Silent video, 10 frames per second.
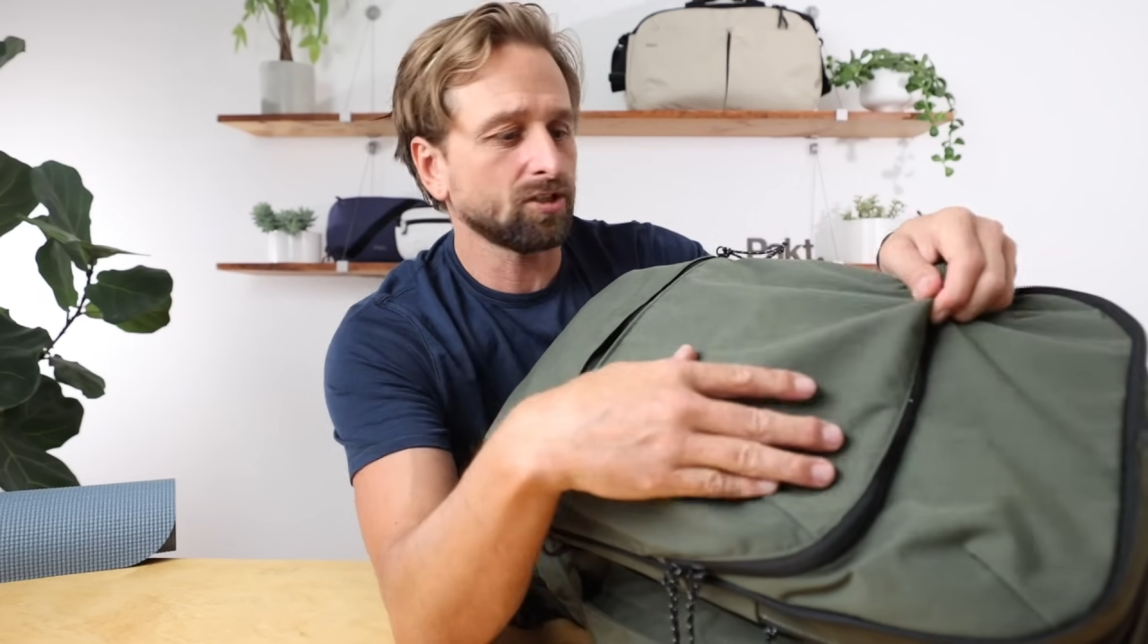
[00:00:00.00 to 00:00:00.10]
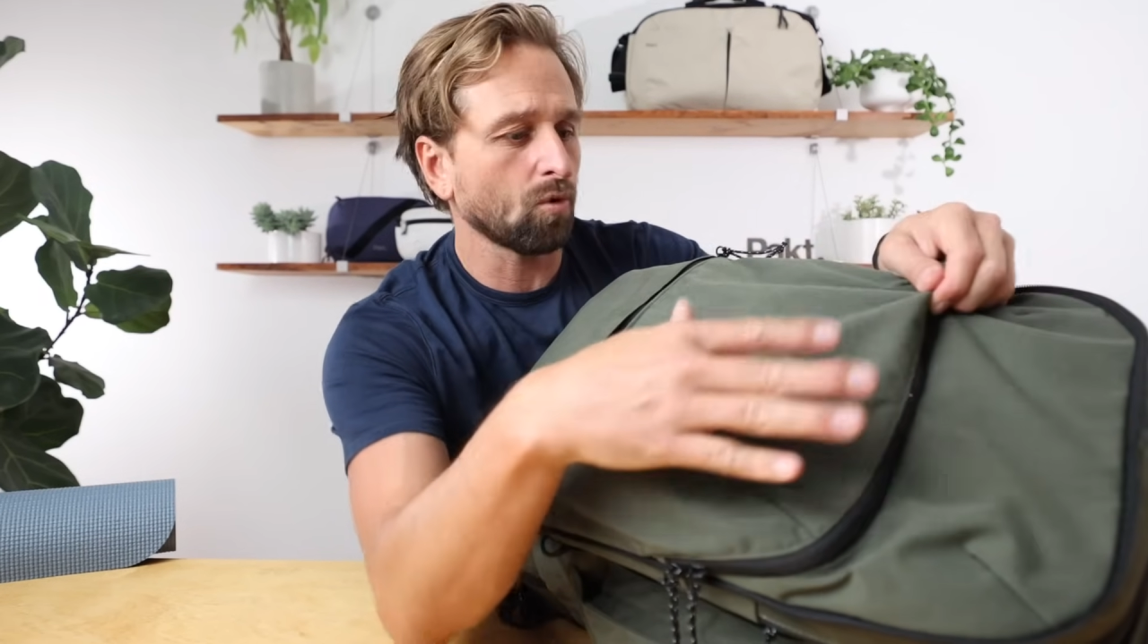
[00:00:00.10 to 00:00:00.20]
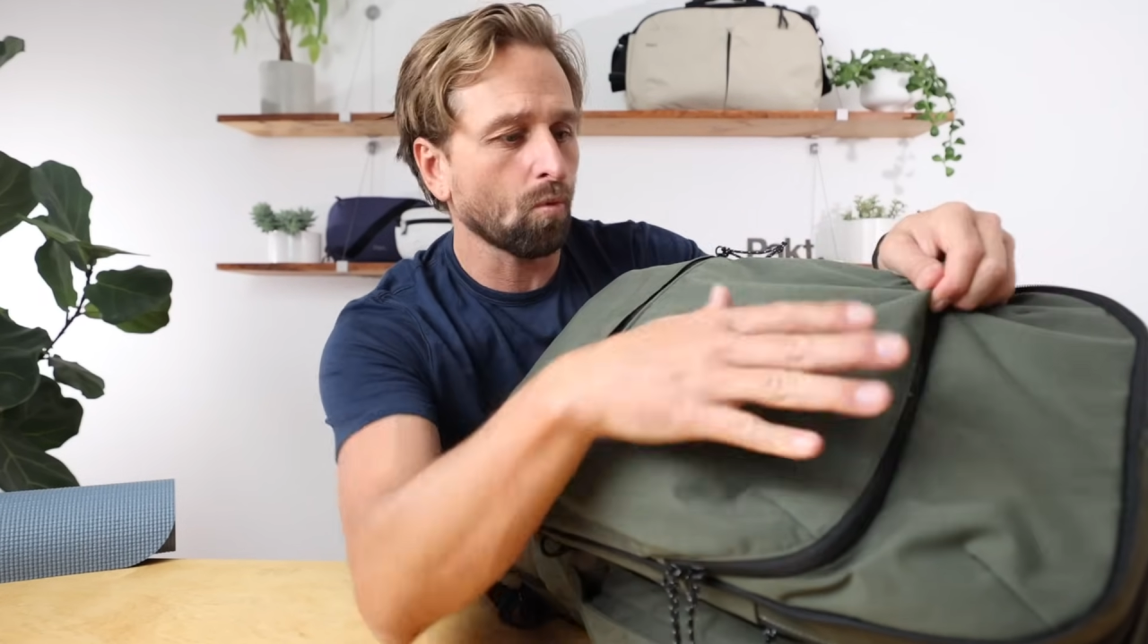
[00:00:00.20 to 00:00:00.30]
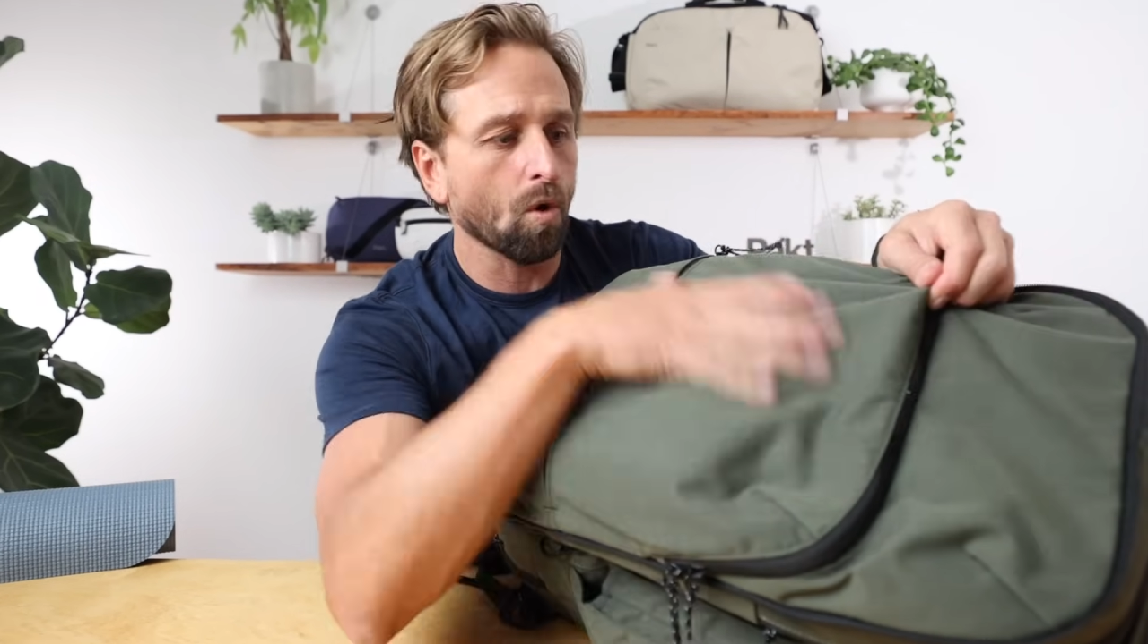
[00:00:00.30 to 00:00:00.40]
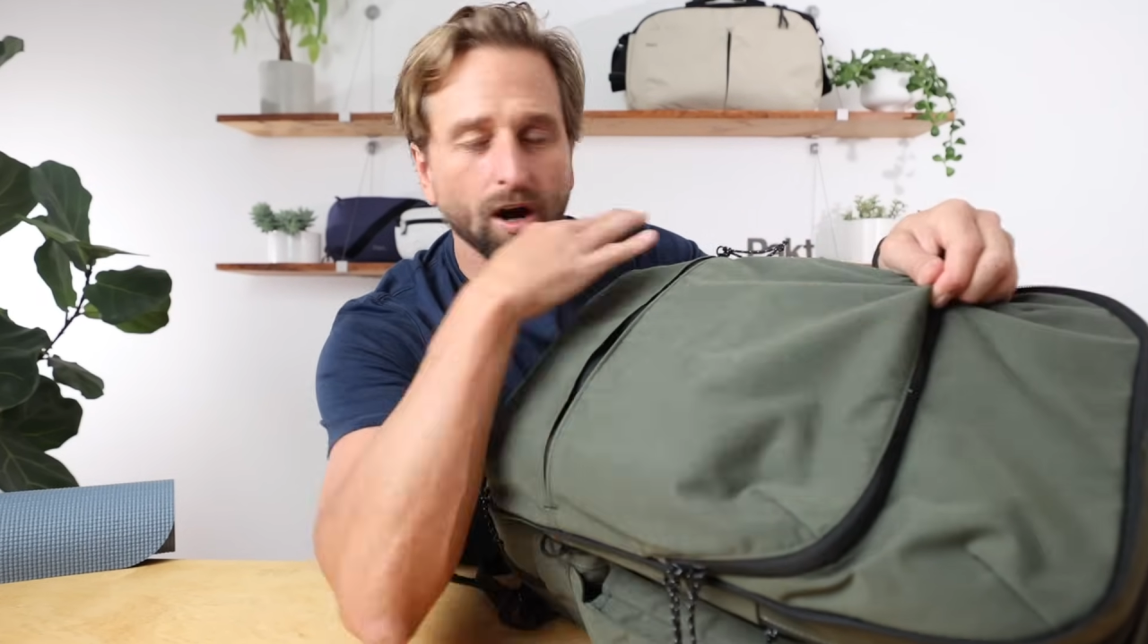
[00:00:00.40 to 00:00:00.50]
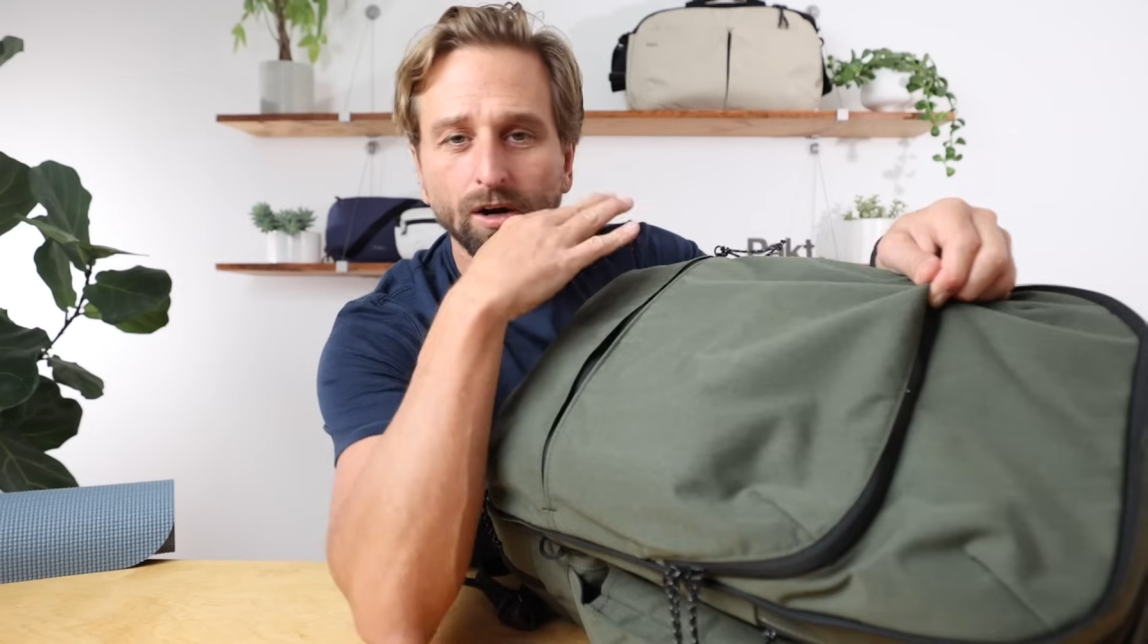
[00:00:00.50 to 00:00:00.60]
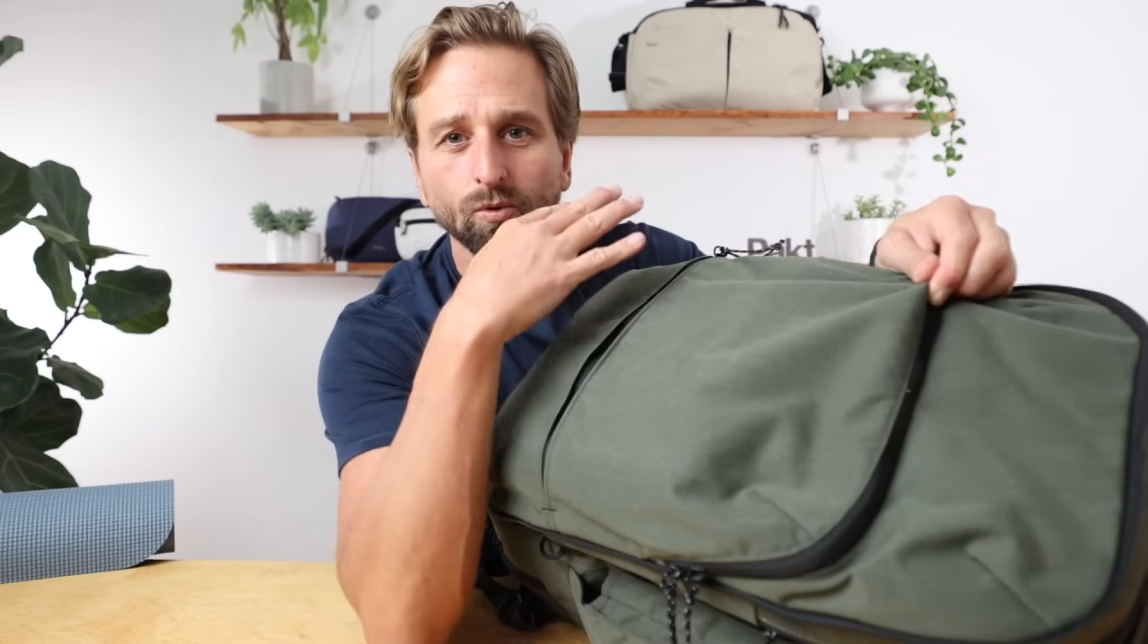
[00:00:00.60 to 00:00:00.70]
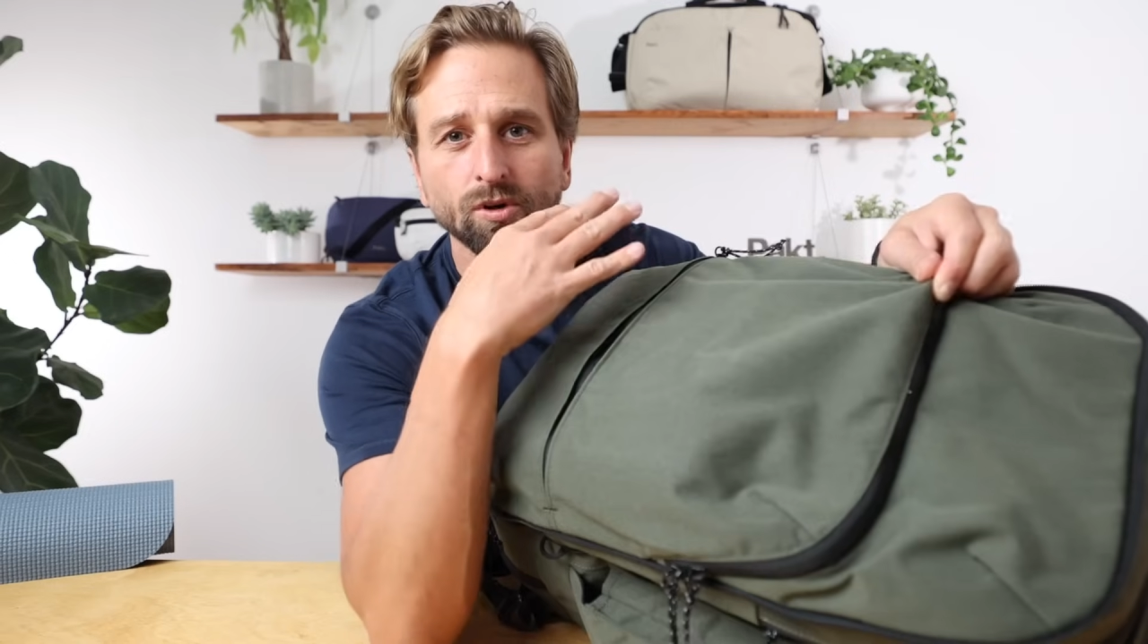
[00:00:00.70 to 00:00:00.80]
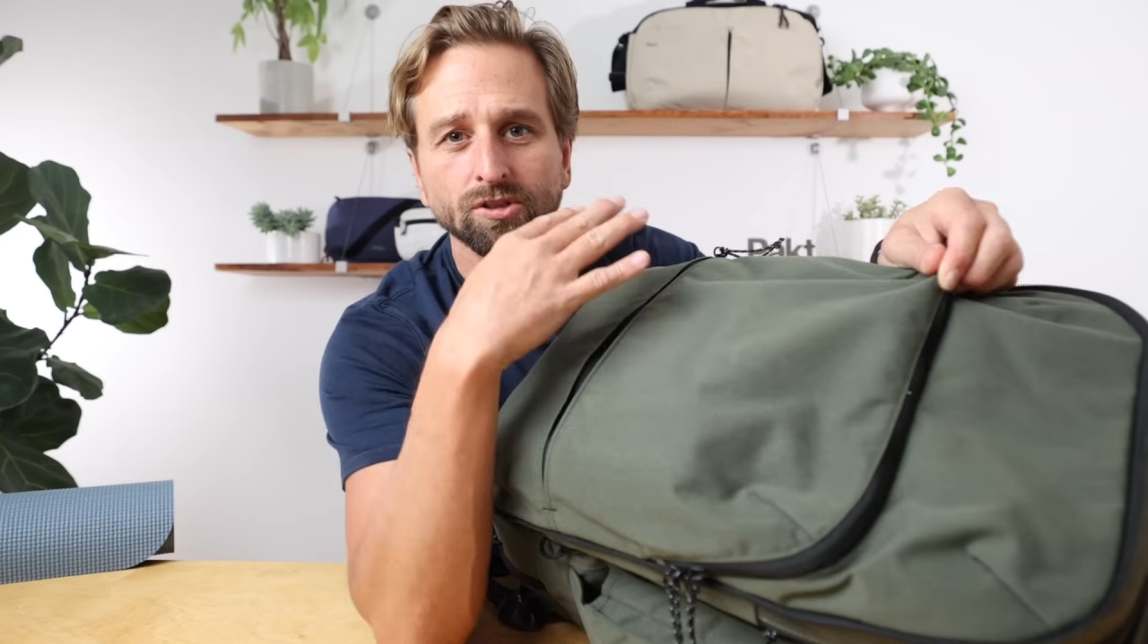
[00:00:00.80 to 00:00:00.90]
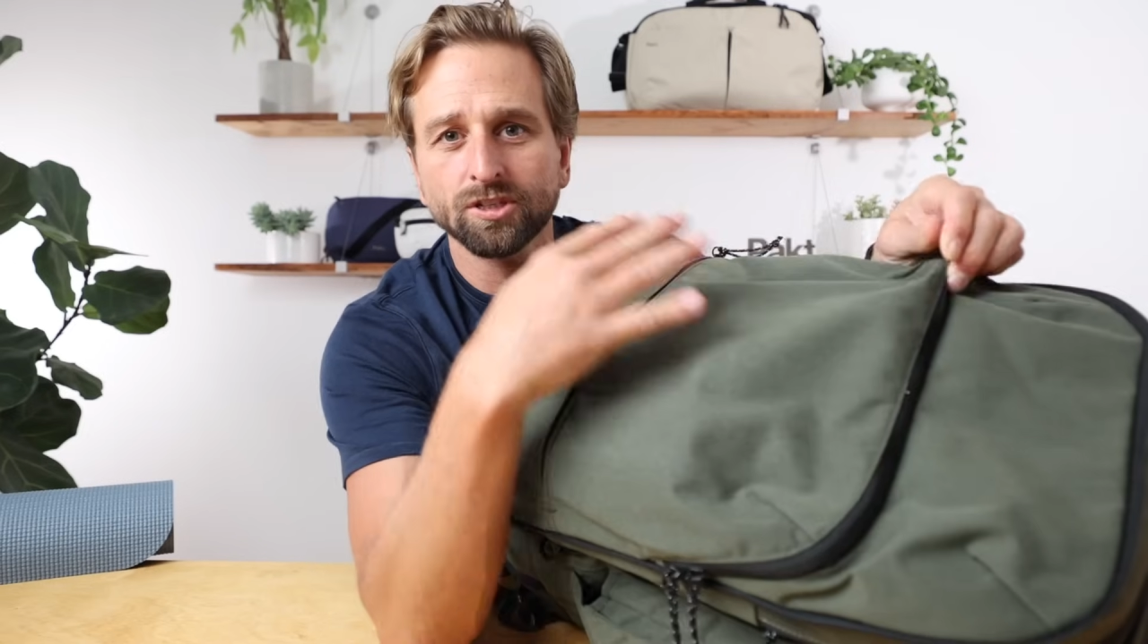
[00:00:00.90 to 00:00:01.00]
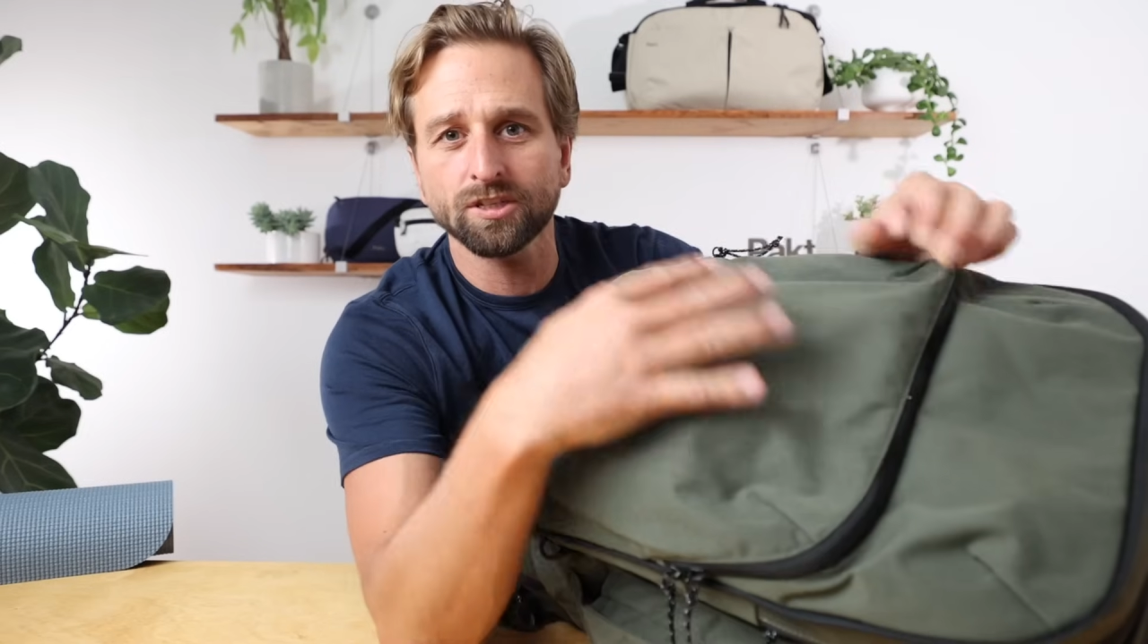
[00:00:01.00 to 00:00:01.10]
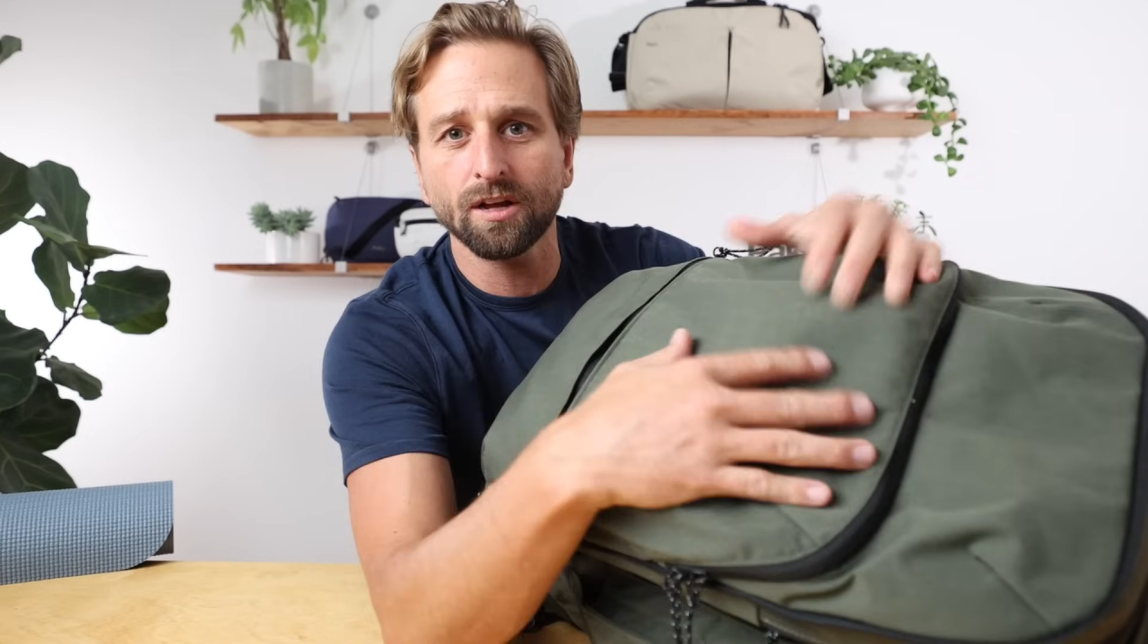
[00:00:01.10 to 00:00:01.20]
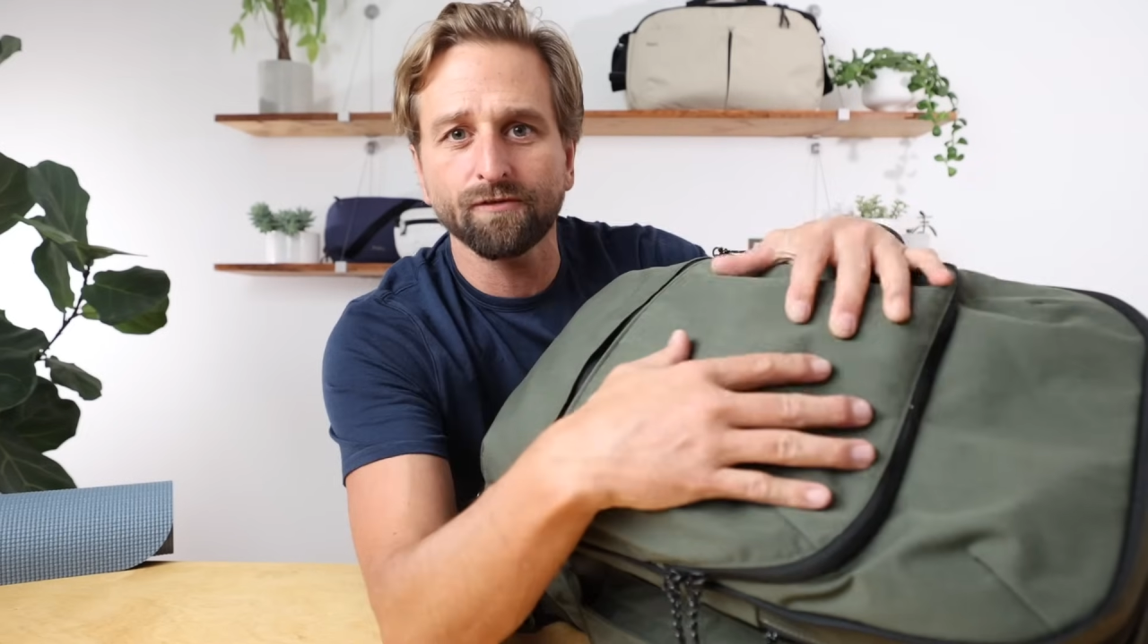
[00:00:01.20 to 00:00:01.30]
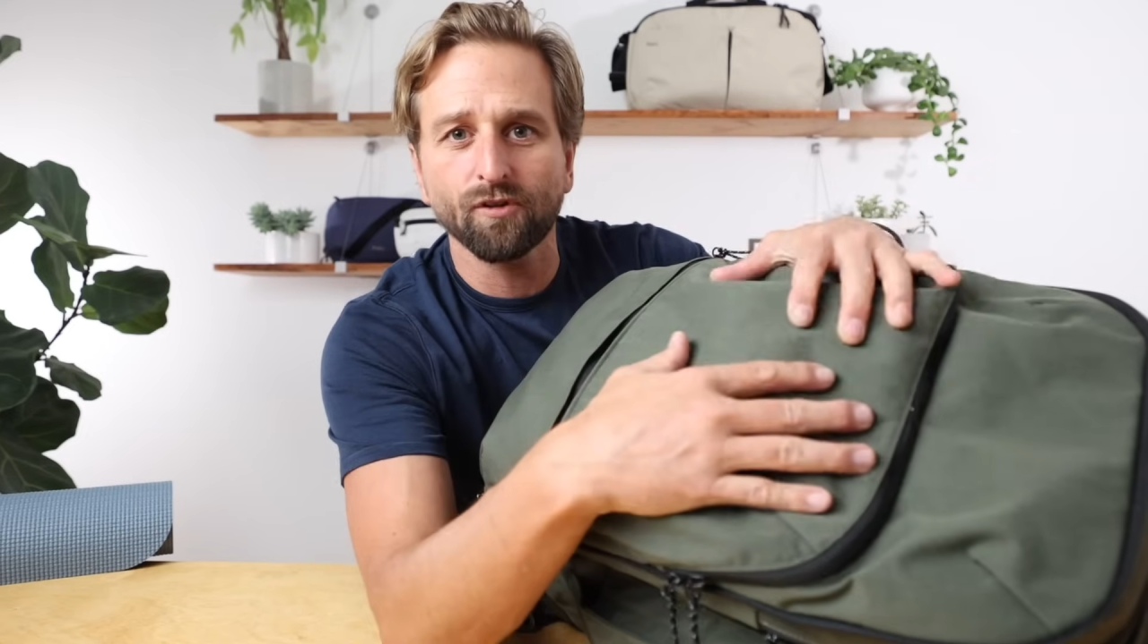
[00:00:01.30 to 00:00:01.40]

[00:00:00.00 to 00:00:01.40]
so water will just slough